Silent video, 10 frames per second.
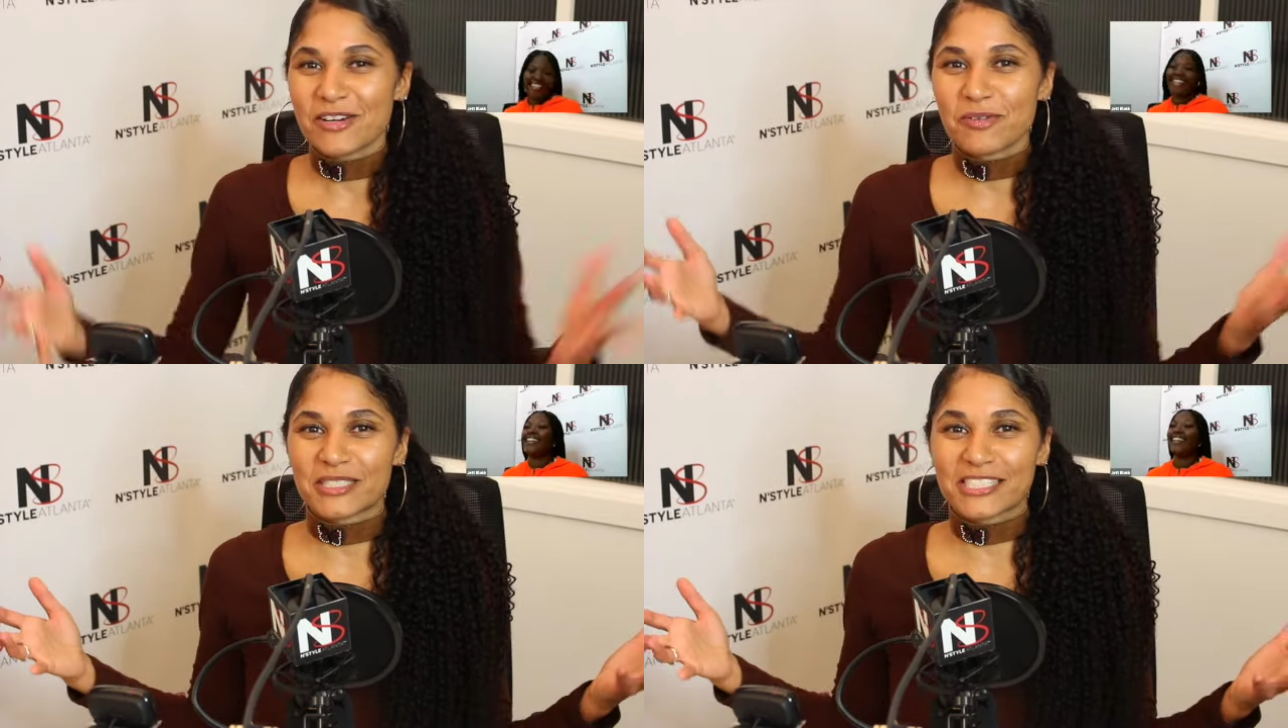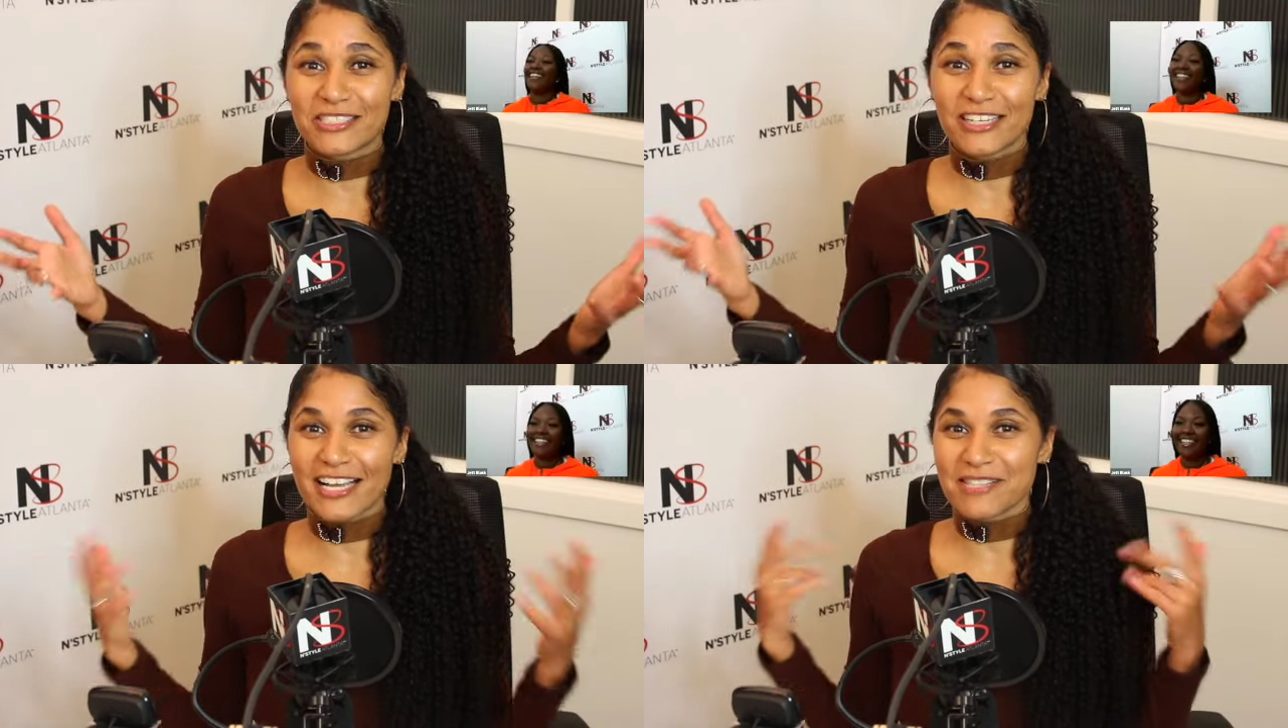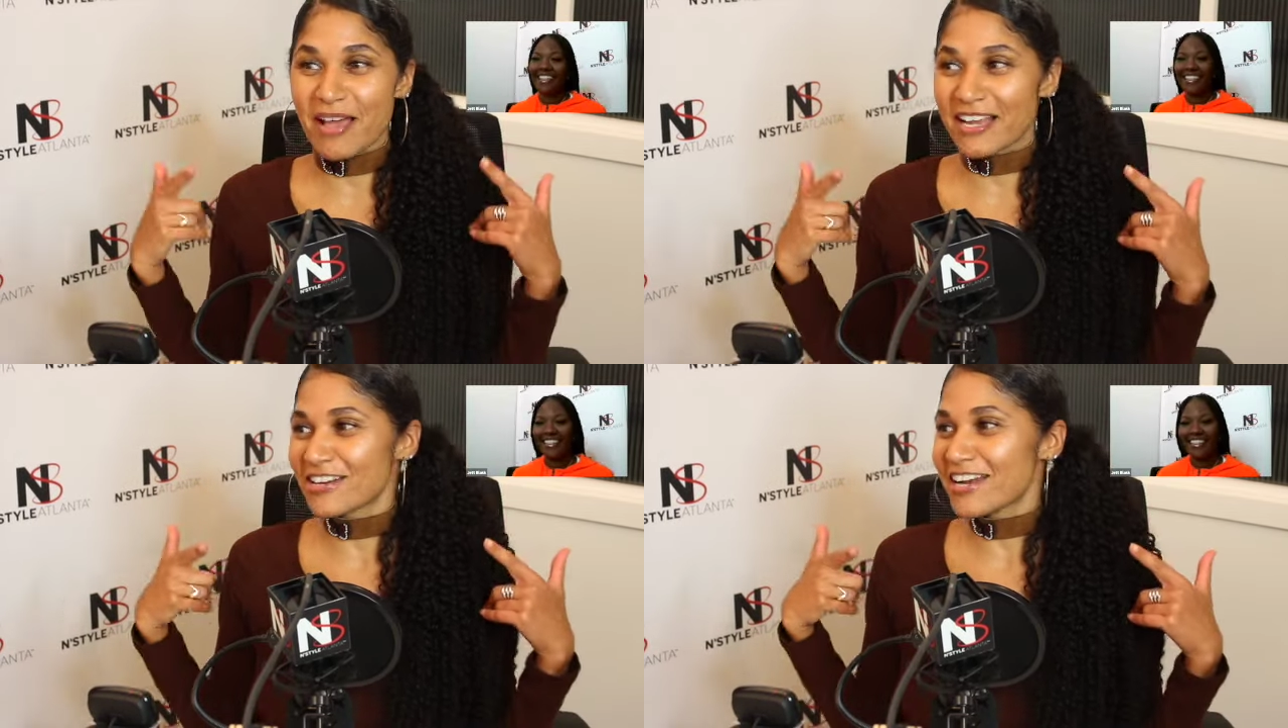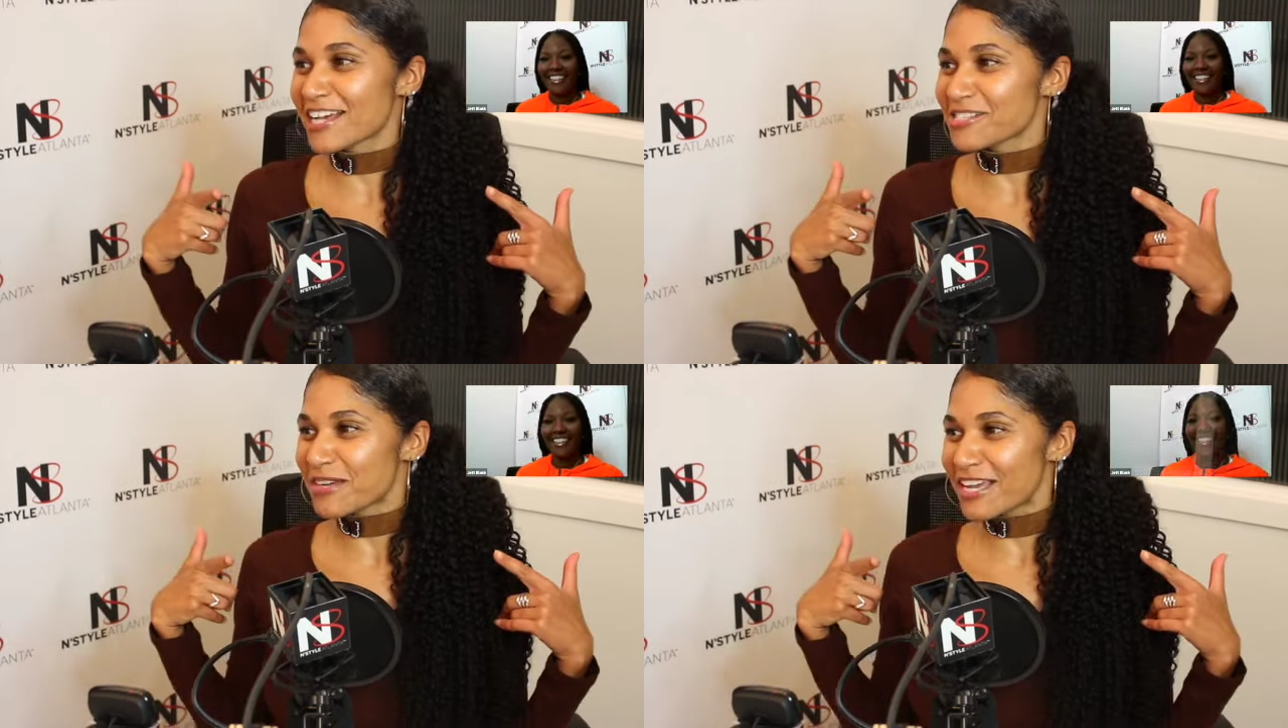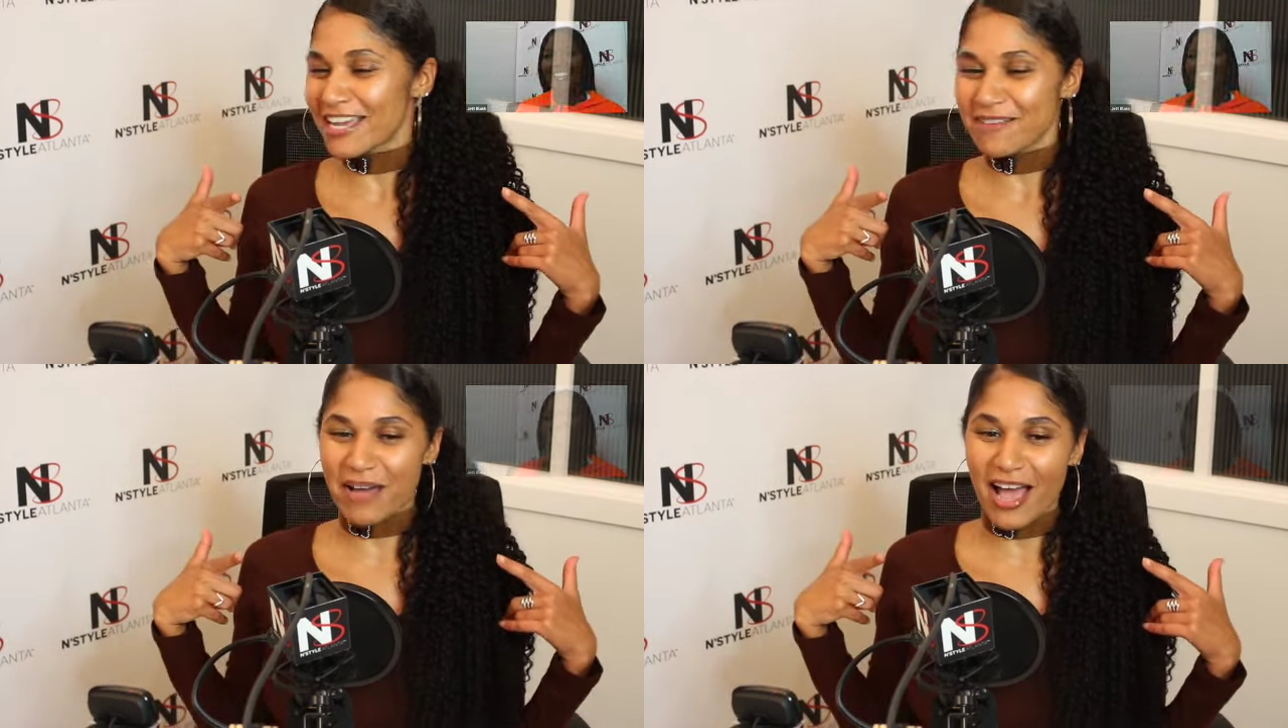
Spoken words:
We'll see you guys back here next week. Bye,